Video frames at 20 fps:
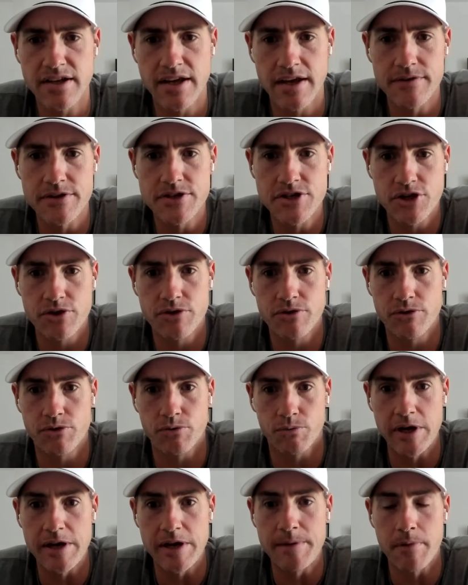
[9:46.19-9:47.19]
Give us
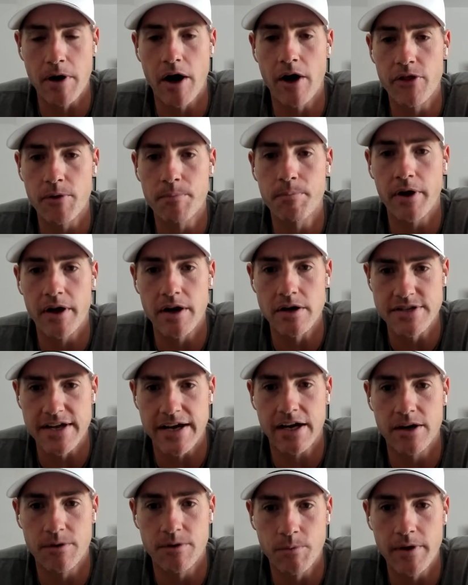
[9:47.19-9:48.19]
3 other players
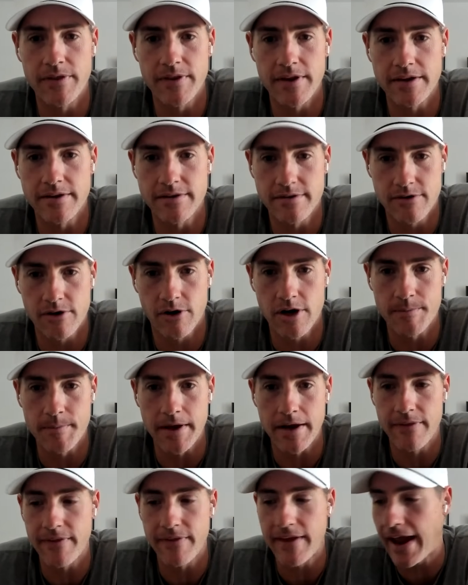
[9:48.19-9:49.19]
that can win this
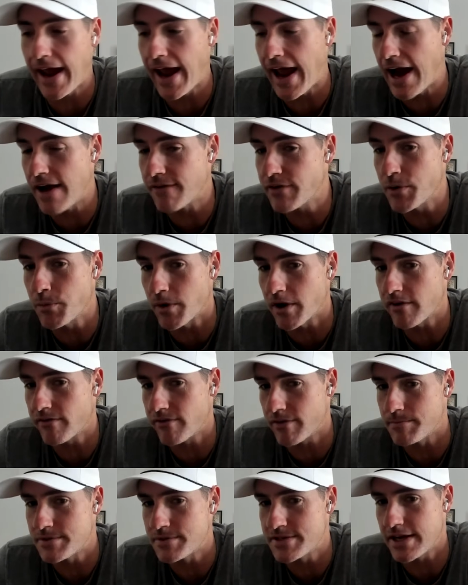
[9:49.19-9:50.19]
tournament, and every one of
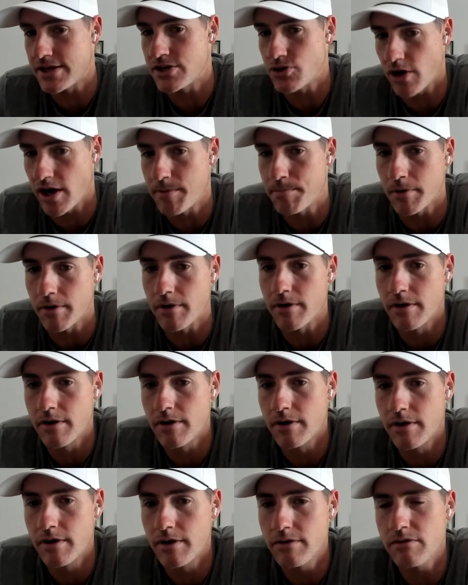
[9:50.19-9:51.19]
them said Draper.
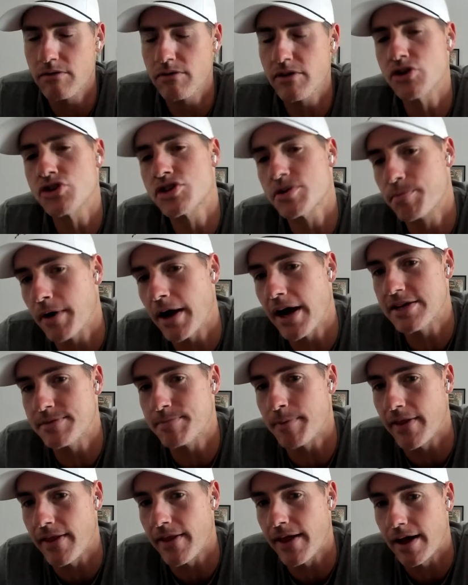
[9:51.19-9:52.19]
A little surprised
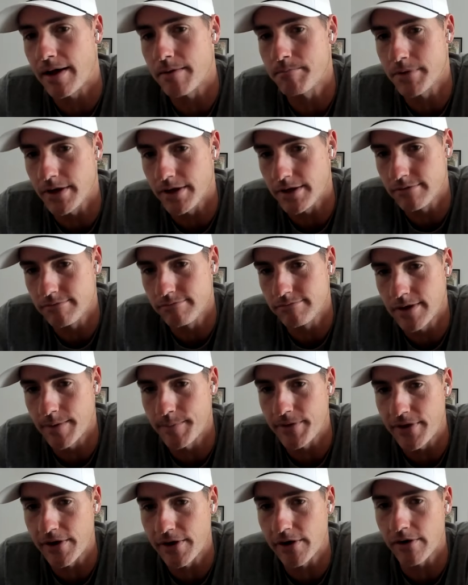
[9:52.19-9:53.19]
by that, but I
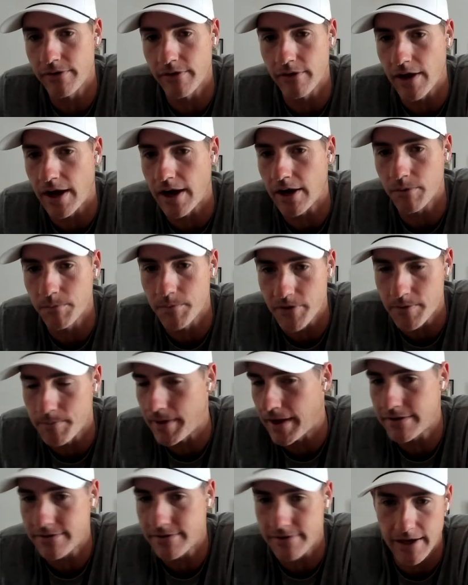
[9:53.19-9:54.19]
mean they're in the locker room with him.
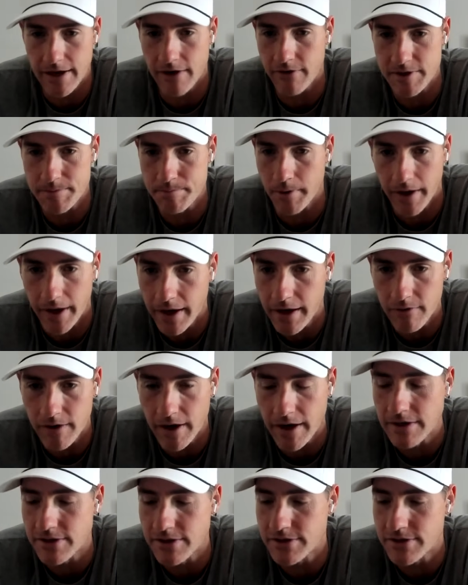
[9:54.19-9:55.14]
They see how he's playing, right?